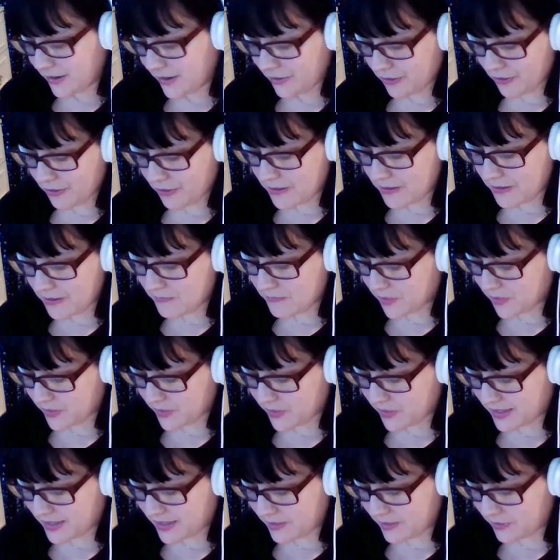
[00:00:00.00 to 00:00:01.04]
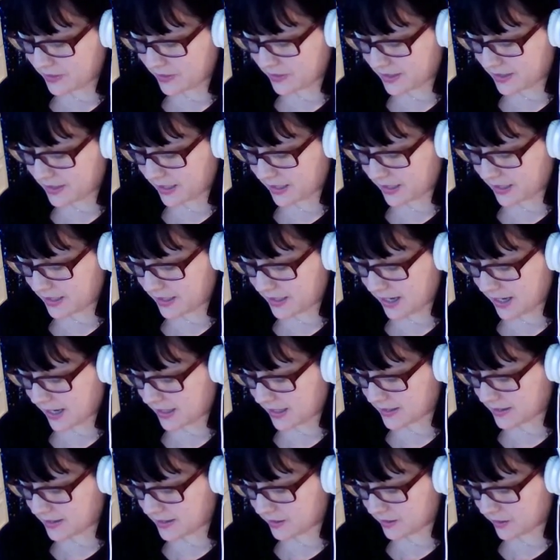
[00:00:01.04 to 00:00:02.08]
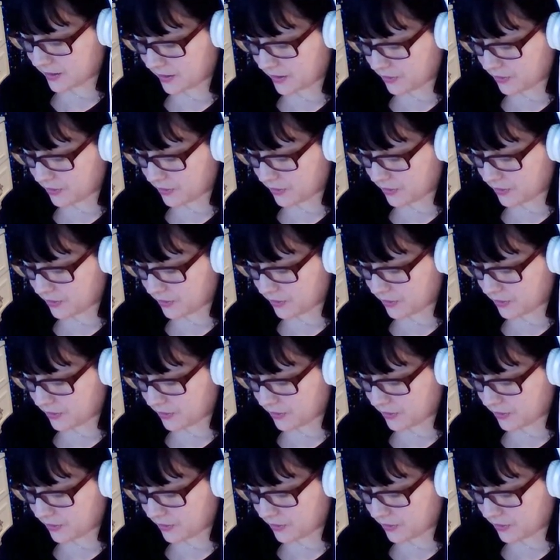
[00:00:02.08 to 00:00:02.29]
Rumpelstiltskin, Hansel and